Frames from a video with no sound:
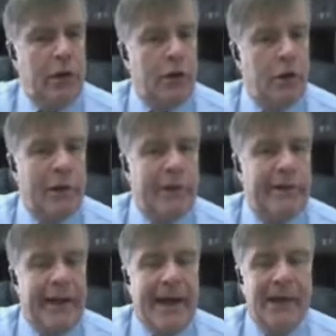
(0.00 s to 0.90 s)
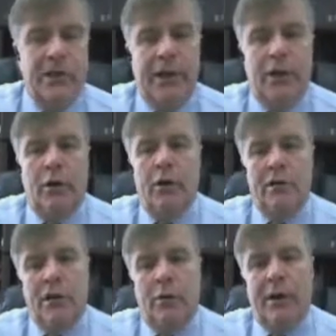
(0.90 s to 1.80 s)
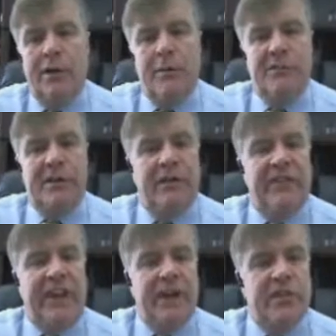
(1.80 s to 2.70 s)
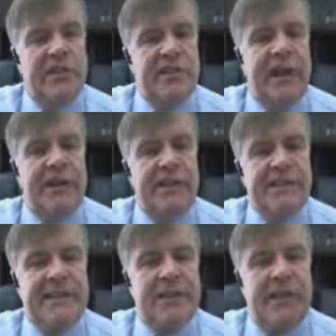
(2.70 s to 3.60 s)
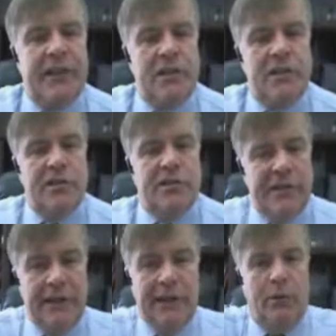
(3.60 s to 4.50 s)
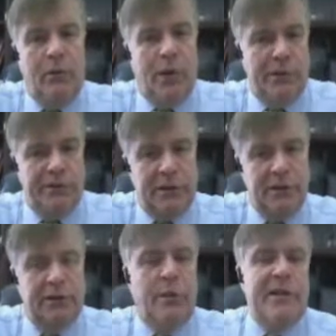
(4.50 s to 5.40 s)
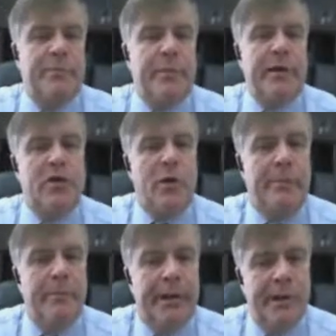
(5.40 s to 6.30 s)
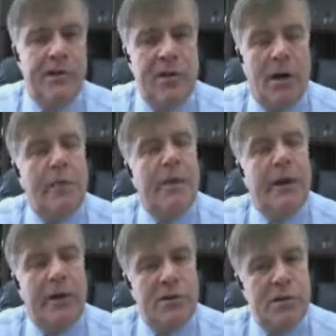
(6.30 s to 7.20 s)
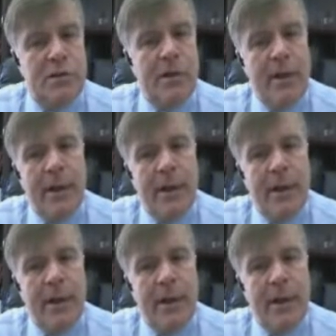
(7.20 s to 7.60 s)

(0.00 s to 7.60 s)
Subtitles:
including financially also, what are some of the advantages and disadvantages of either one of those ones, bridge or implant? Let's talk about those 2.